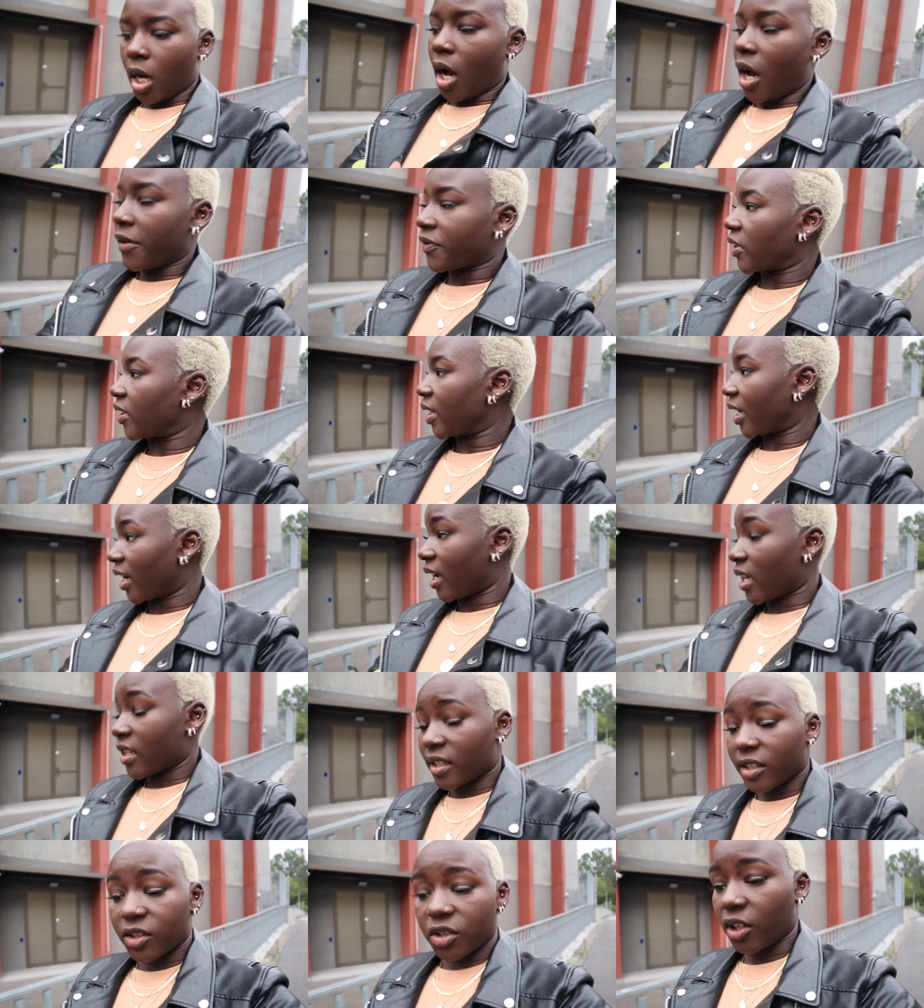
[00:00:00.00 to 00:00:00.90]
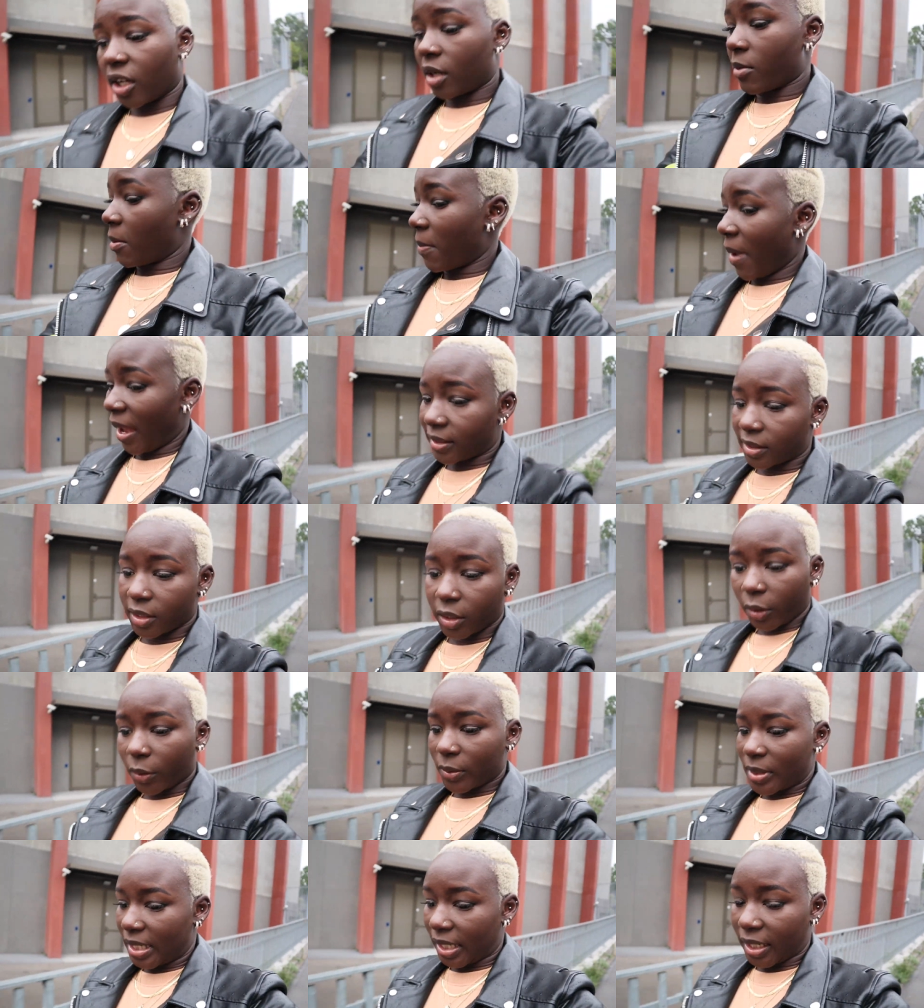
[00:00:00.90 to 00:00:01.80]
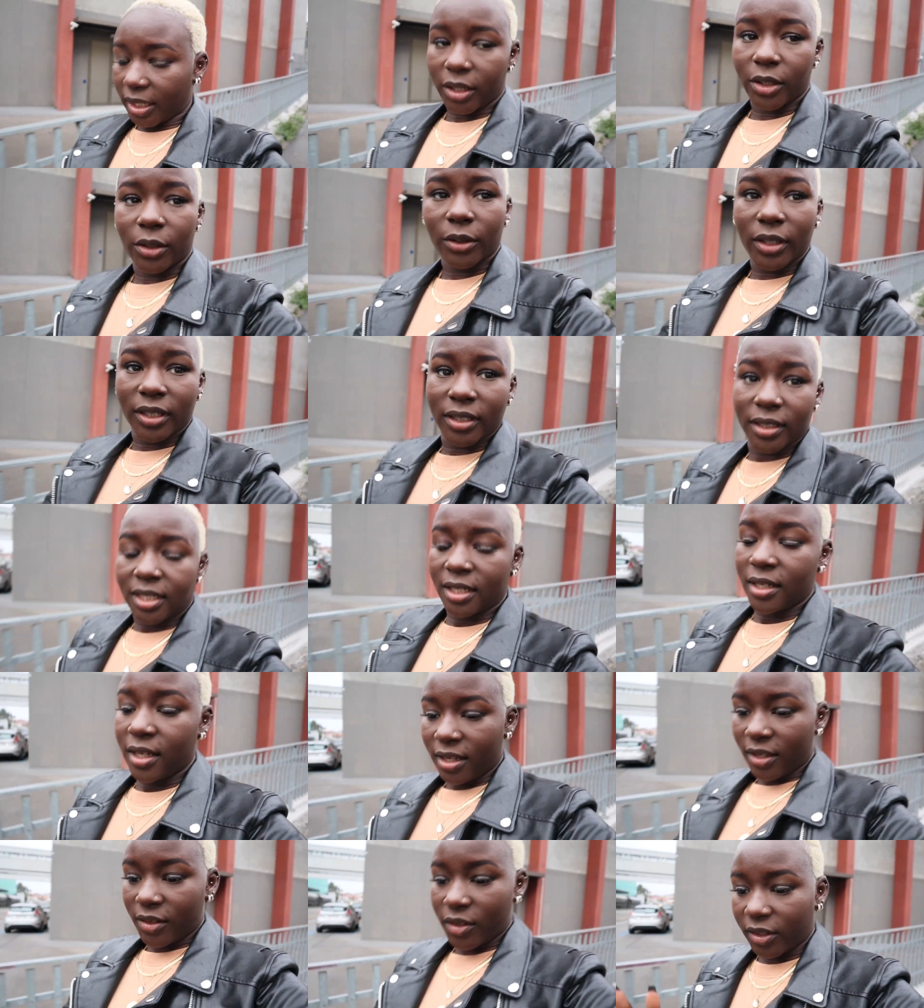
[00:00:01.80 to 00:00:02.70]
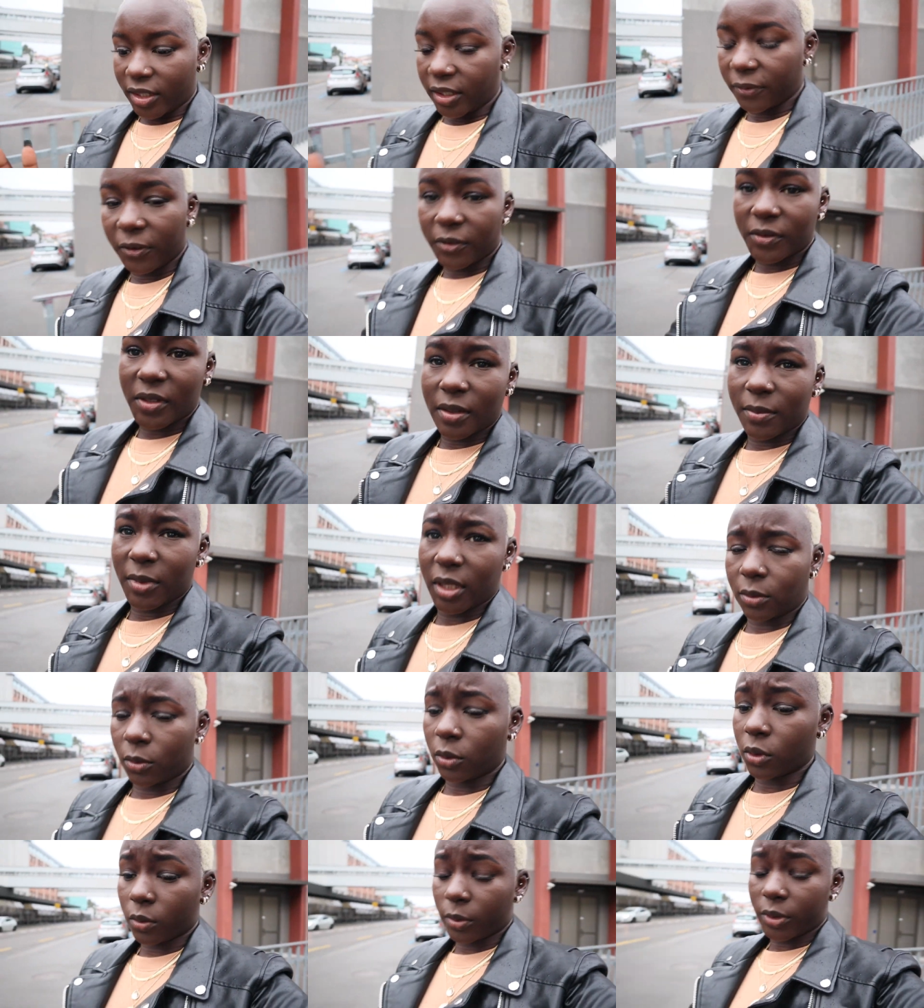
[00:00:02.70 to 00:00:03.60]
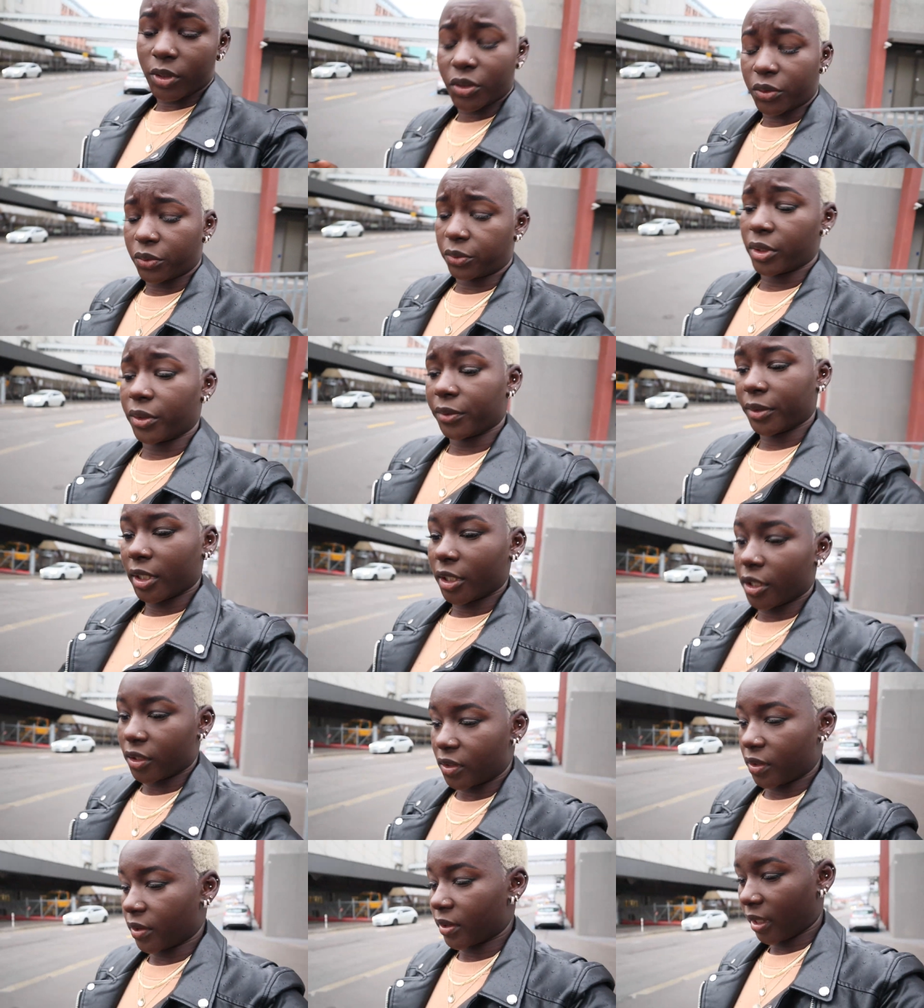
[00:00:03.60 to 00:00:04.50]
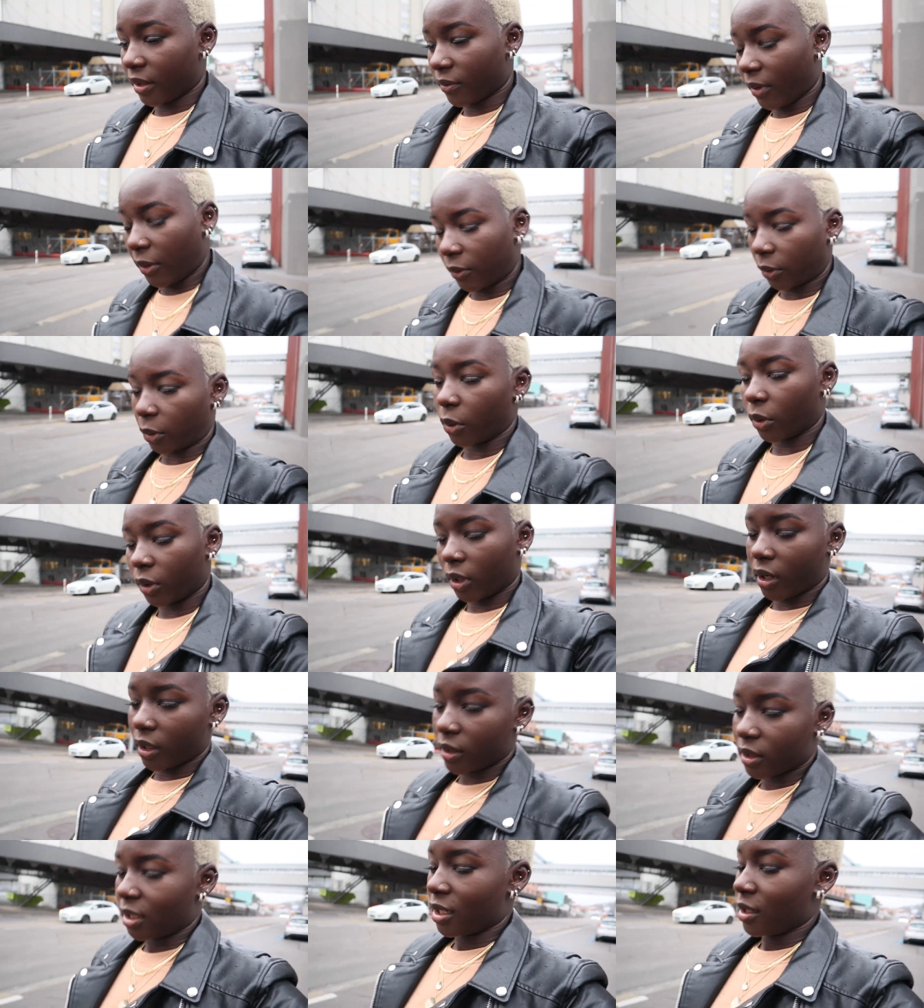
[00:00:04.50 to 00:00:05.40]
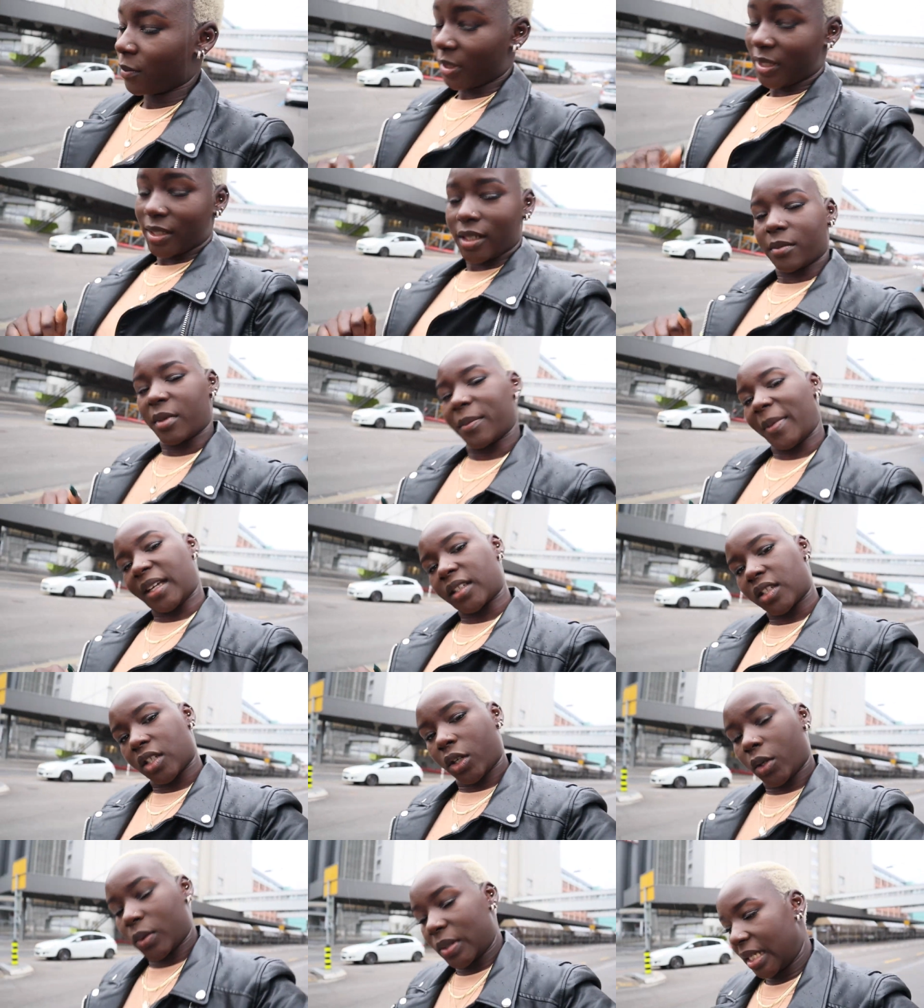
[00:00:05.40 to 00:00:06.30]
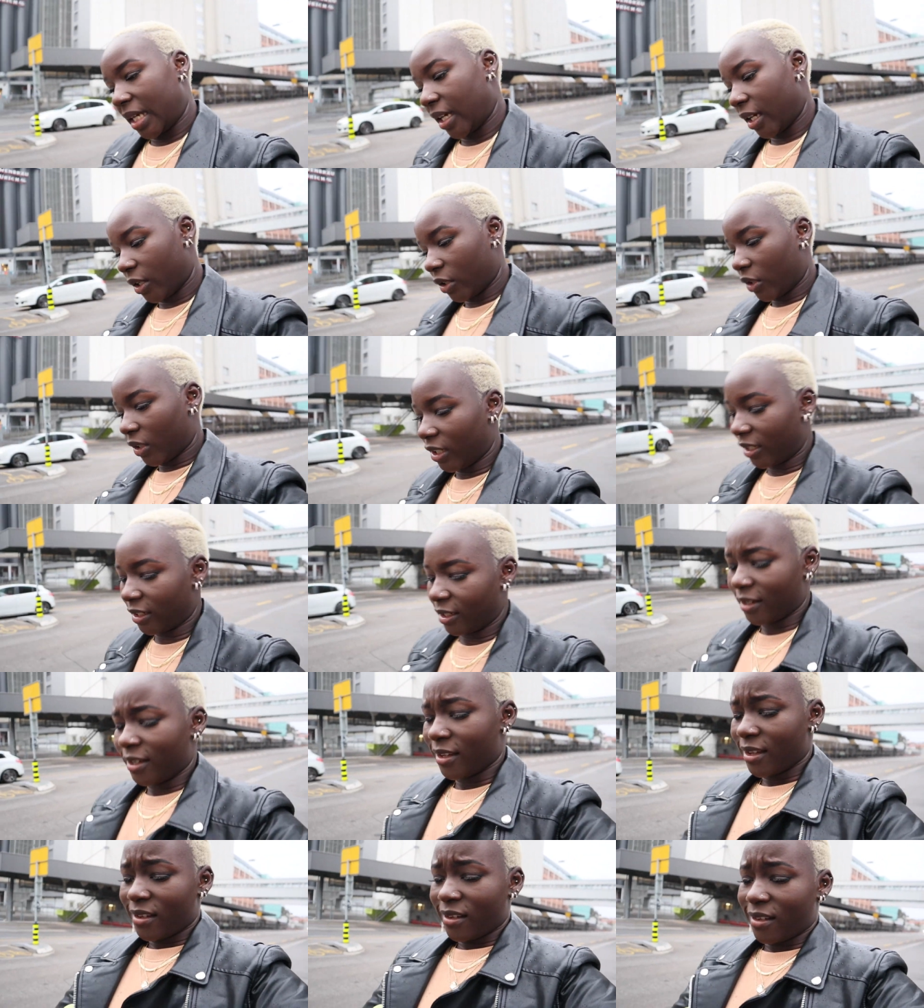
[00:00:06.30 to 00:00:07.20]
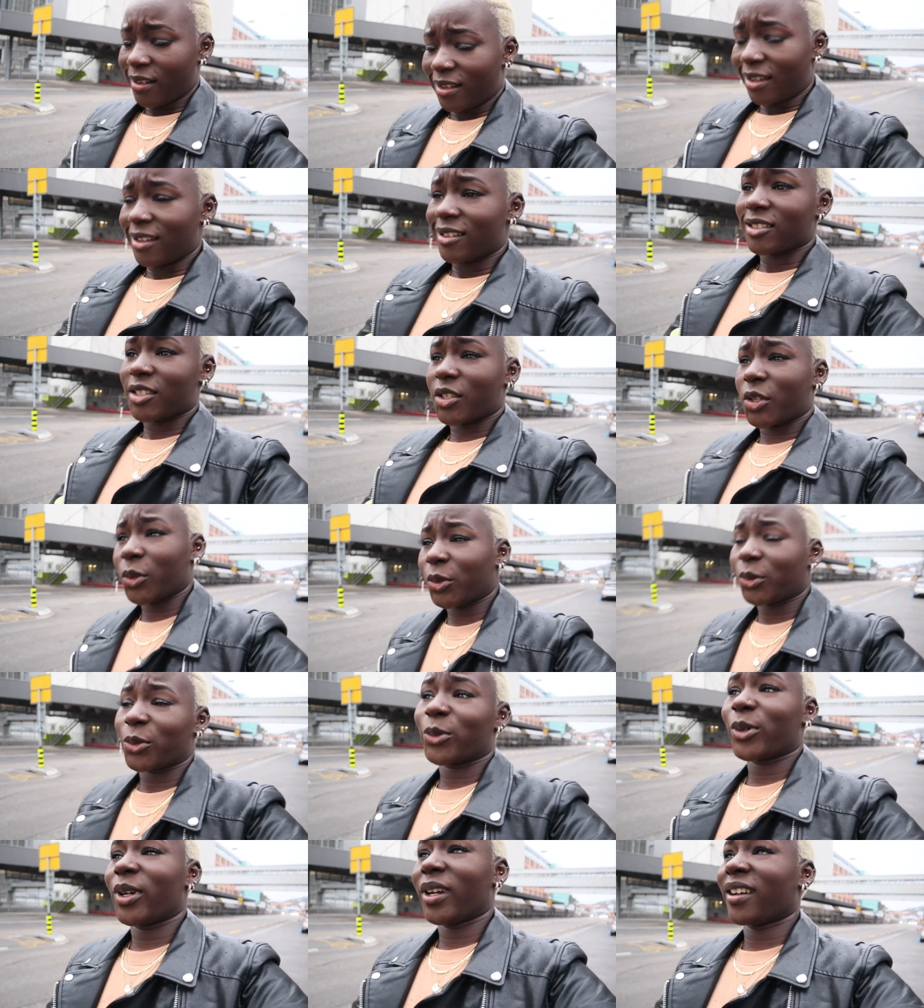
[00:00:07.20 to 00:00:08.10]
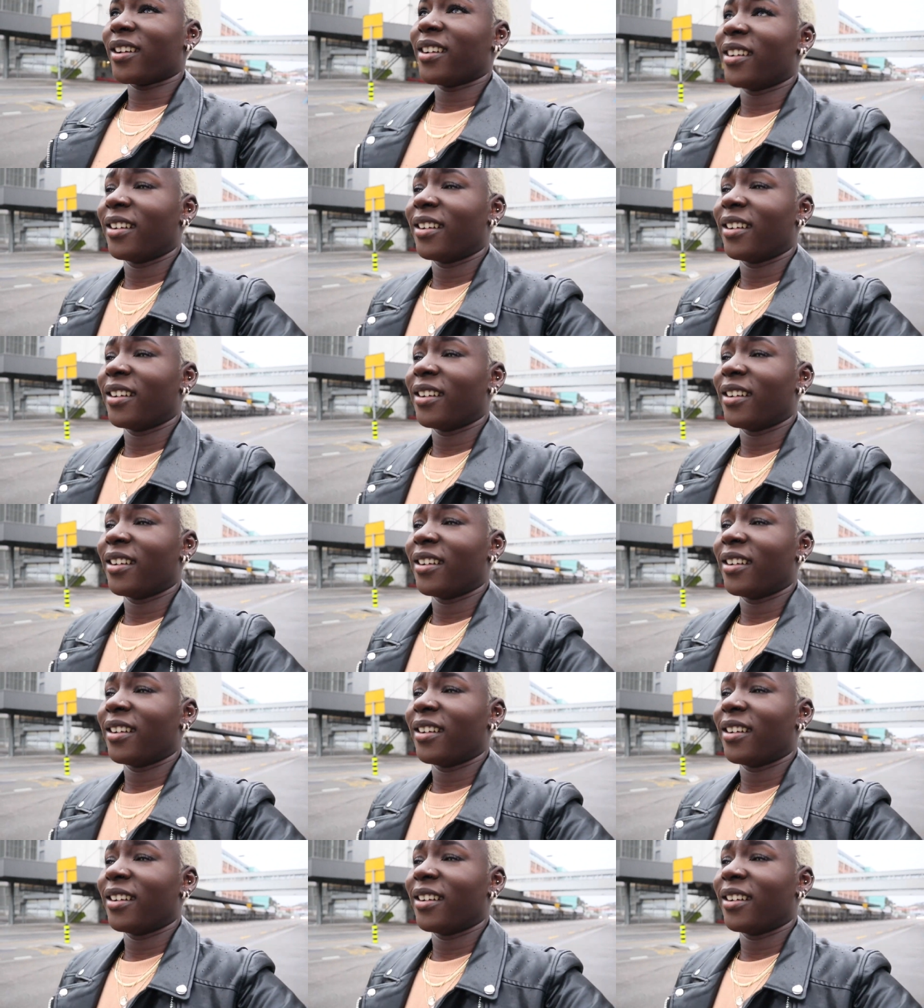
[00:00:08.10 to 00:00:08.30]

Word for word: after that, it's literally going to be back to the hotel. It's only a 15 minute walk, which is really, really good. So it's like around the corner. That's going to be back to the hotel to